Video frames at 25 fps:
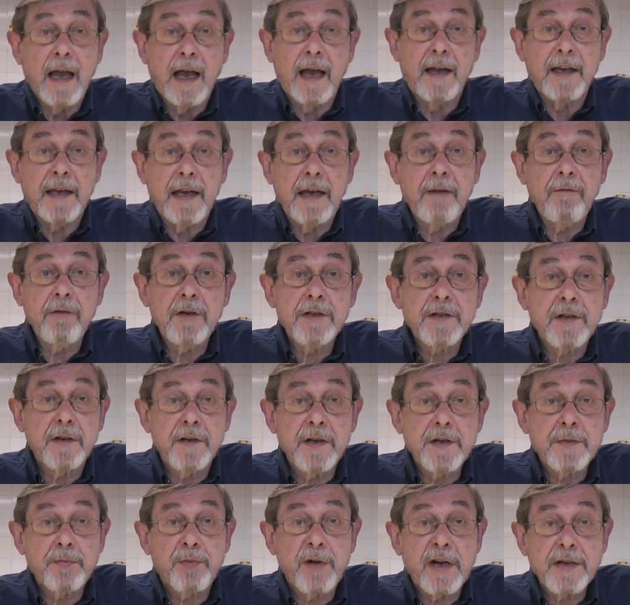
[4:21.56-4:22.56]
And even to
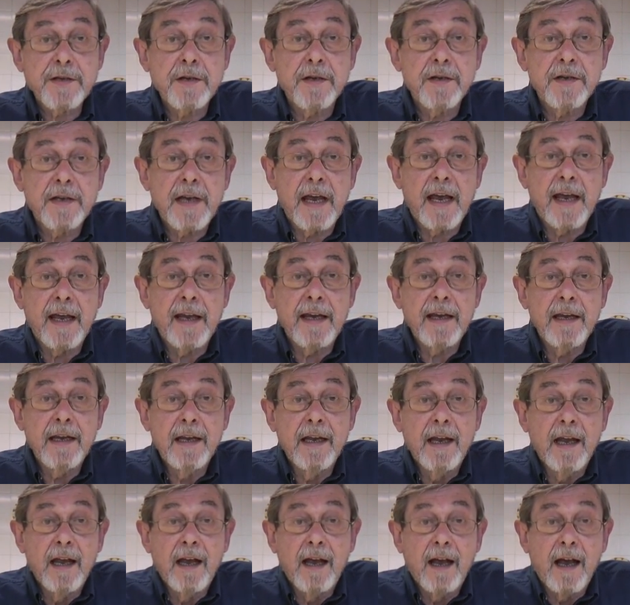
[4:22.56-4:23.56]
this present day,